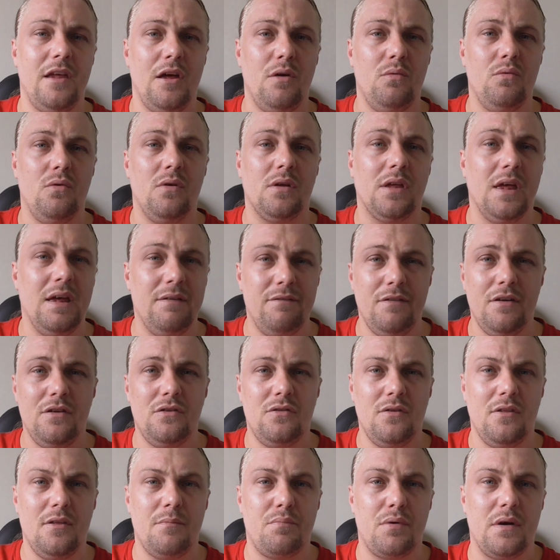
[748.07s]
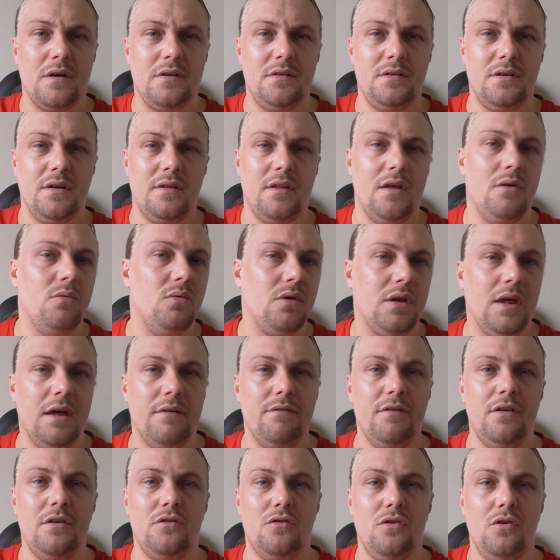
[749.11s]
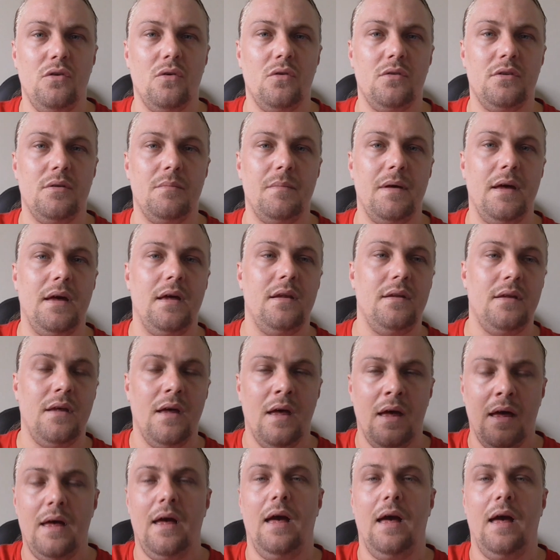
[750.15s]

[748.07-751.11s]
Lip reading: they will give in to the pressure, they will give in to your demand,